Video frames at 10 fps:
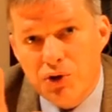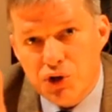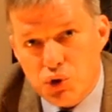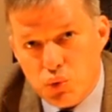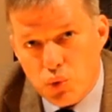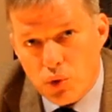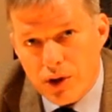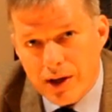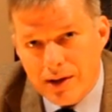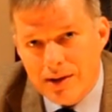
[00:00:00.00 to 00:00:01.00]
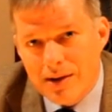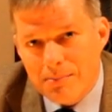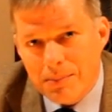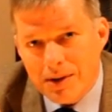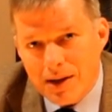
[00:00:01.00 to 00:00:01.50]
restoring
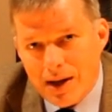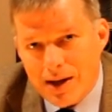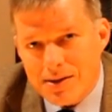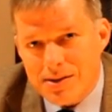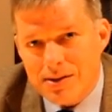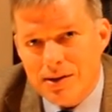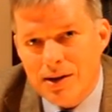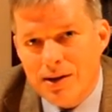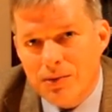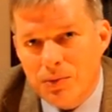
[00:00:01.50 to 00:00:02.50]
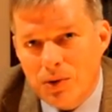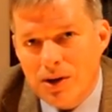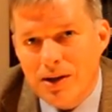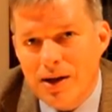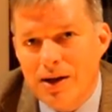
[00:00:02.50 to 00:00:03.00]
Mille Lake
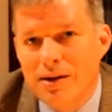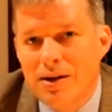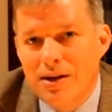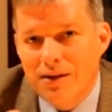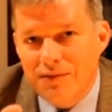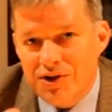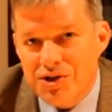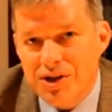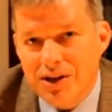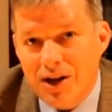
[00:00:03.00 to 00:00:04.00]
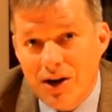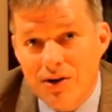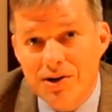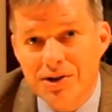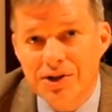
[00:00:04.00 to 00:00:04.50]
walleye fishing
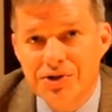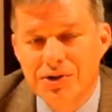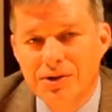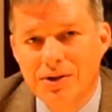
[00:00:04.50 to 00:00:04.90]
heritage.